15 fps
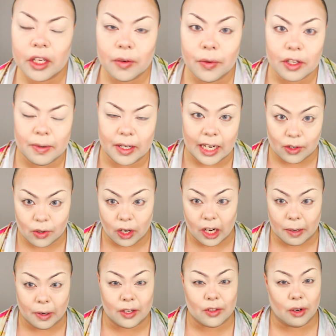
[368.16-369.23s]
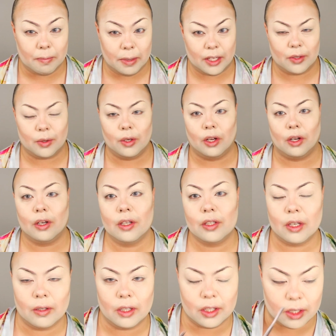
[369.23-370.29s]
of which, my natural eyebrows are a bit too long, so
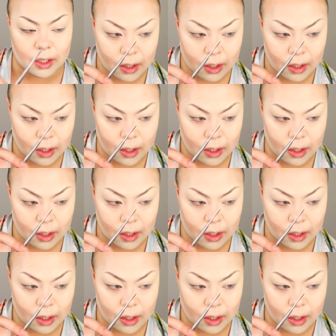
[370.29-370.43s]
I need to